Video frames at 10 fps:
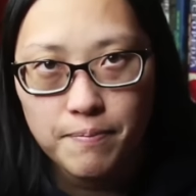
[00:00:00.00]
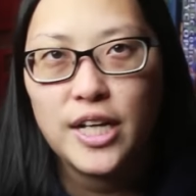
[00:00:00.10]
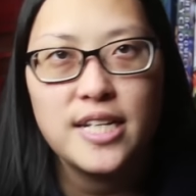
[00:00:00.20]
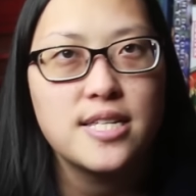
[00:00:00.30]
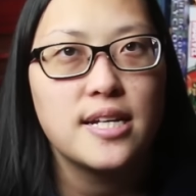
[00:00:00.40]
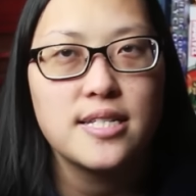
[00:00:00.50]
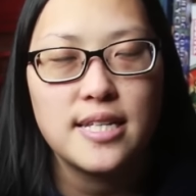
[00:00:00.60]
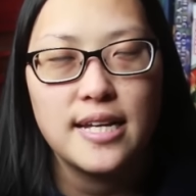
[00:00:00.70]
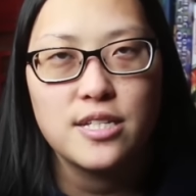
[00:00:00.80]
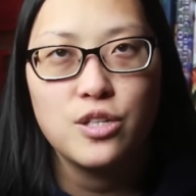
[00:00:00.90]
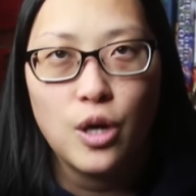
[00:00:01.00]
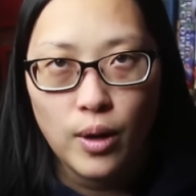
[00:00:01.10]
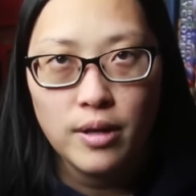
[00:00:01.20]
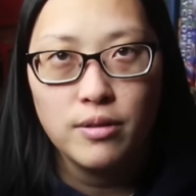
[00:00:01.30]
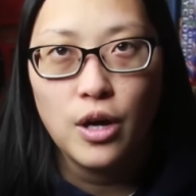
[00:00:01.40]
Jace then says, you know
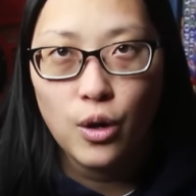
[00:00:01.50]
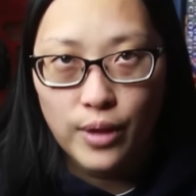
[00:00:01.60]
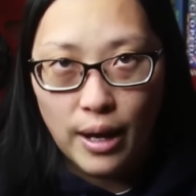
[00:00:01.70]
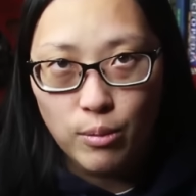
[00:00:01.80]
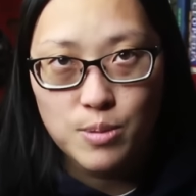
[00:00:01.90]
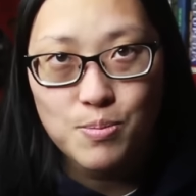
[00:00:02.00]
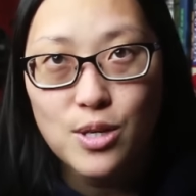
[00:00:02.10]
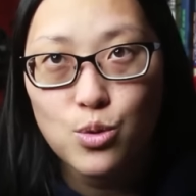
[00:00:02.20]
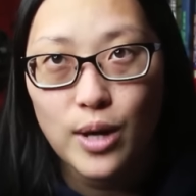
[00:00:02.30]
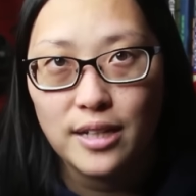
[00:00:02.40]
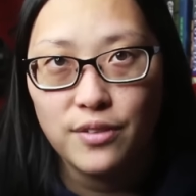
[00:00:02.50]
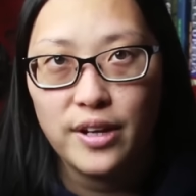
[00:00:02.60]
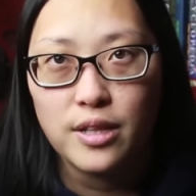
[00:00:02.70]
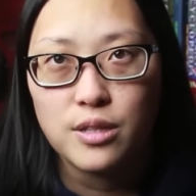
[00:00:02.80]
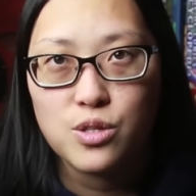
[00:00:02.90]
what, no, that was me who
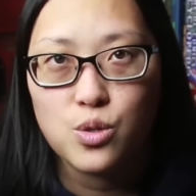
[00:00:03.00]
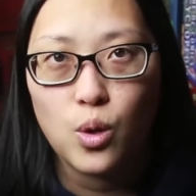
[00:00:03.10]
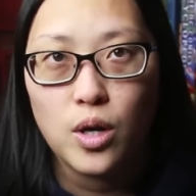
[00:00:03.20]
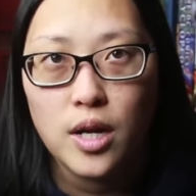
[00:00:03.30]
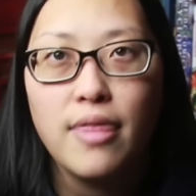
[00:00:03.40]
activated the sword.